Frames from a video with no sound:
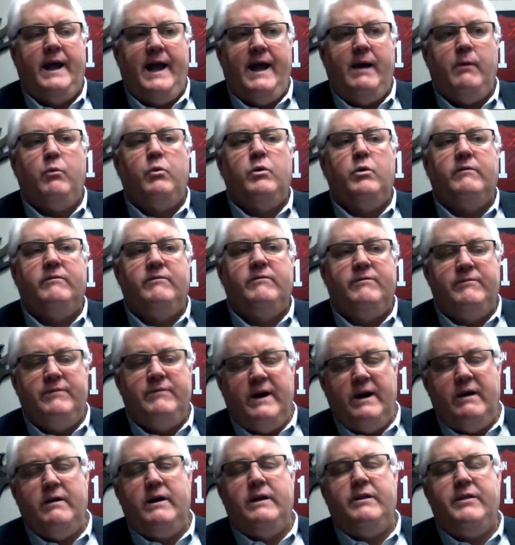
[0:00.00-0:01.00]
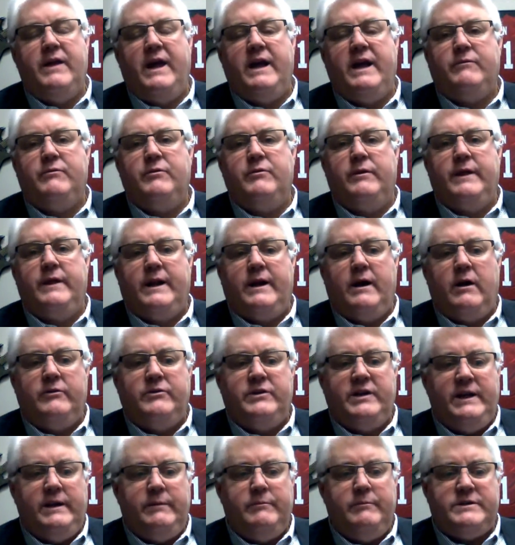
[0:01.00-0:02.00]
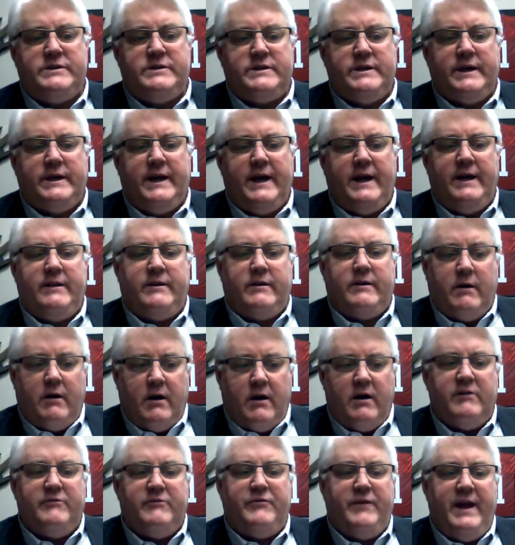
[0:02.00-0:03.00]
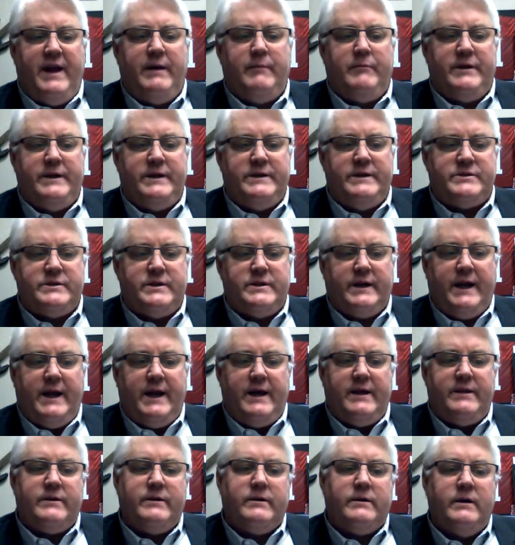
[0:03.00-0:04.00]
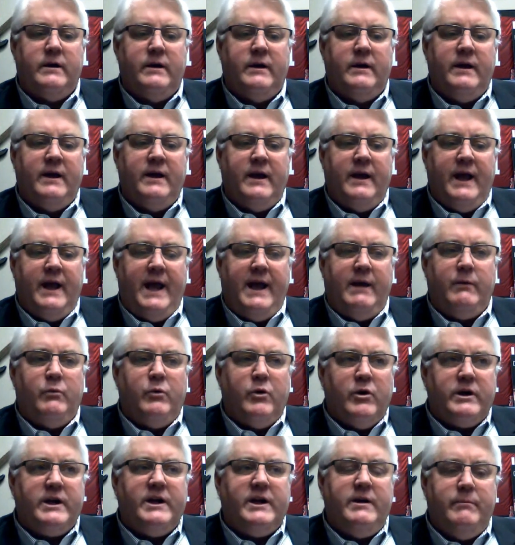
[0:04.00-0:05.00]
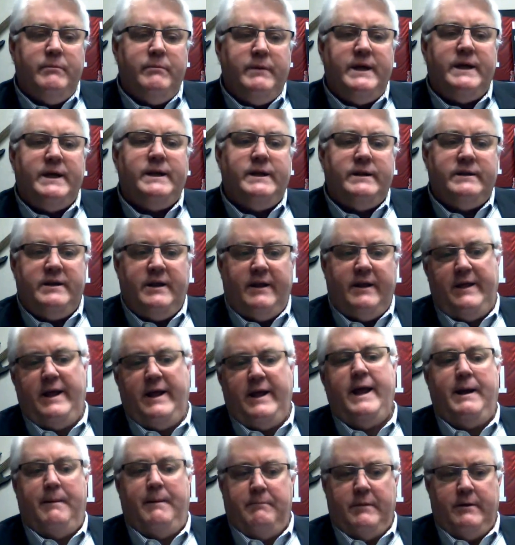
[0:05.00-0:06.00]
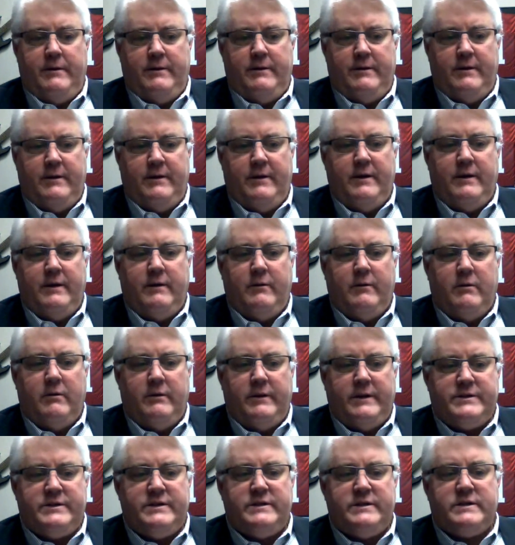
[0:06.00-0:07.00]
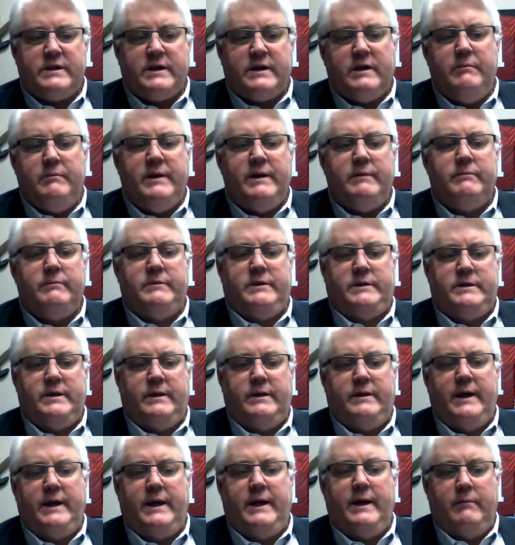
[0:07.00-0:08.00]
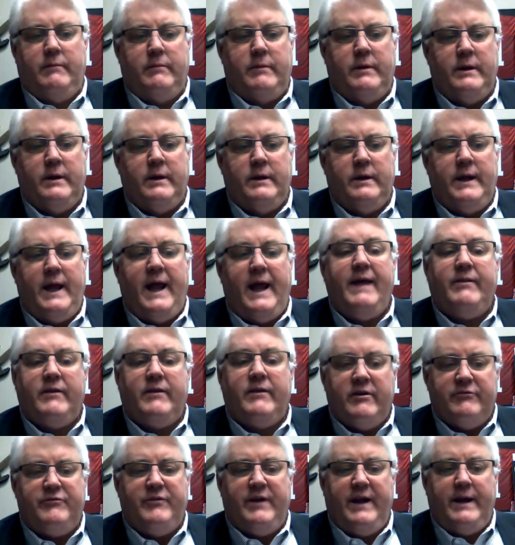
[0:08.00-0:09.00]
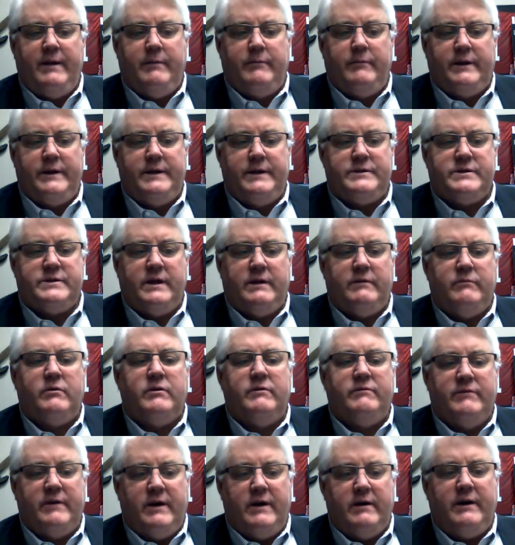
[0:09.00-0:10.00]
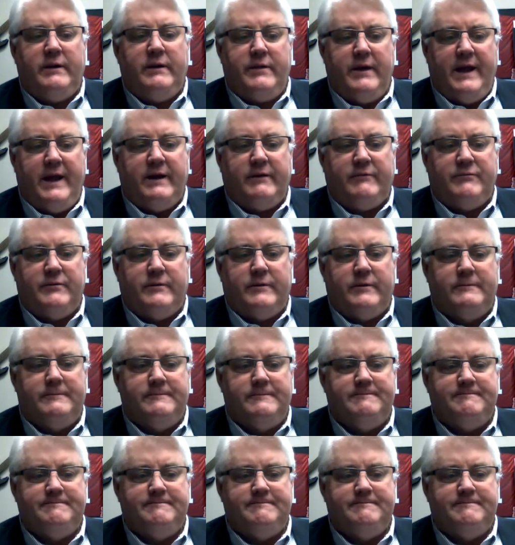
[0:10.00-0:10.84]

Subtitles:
And we're very thankful that our team is together. Our family is together, and we're committed to them. This is a commitment to them and their families, and we're very thankful.